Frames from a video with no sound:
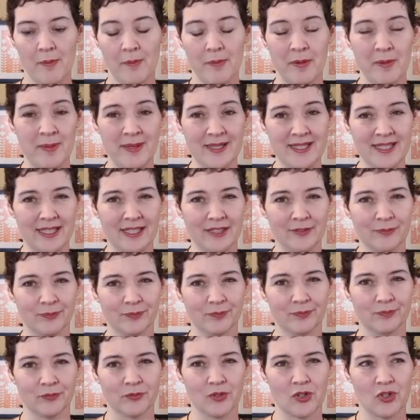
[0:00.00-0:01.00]
I've been busy.
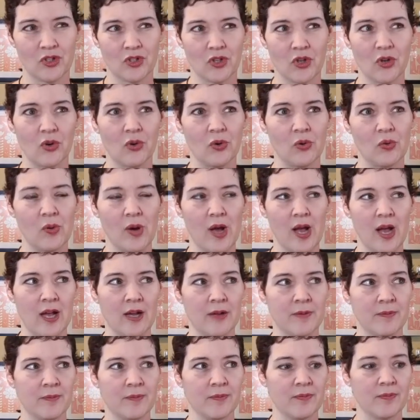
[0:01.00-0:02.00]
So
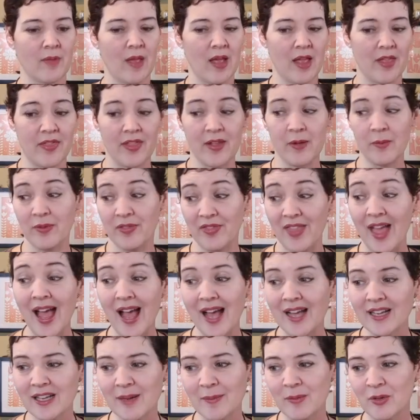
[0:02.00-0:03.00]
I think with
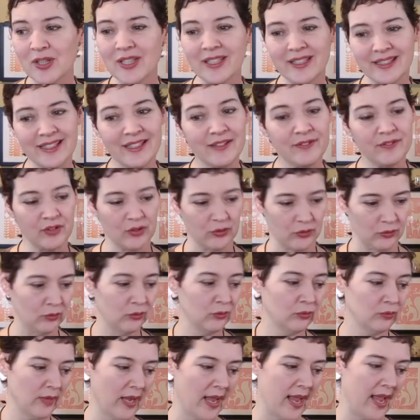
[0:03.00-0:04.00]
that, I'm going to leave
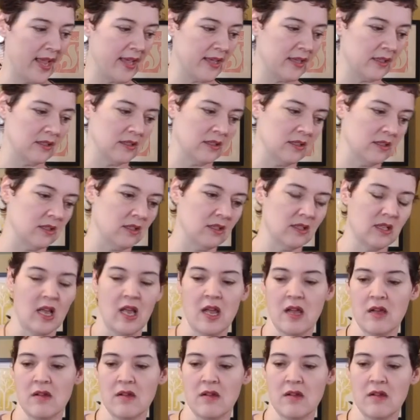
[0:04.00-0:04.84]
you. And